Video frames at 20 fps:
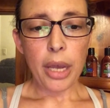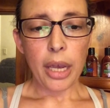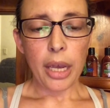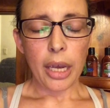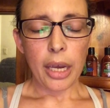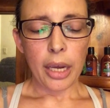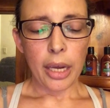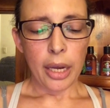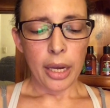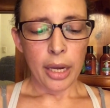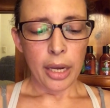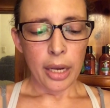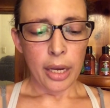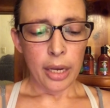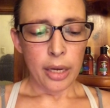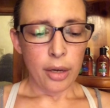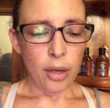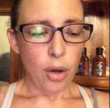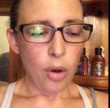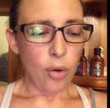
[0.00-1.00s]

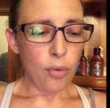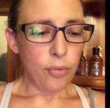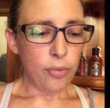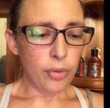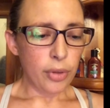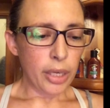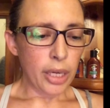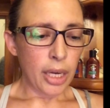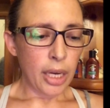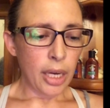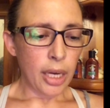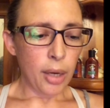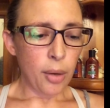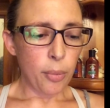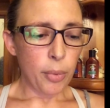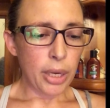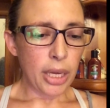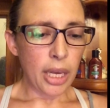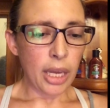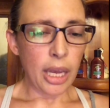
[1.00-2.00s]
and hopefully
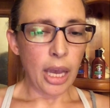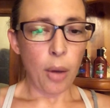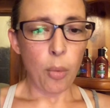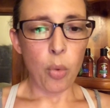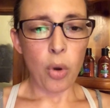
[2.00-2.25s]
we can get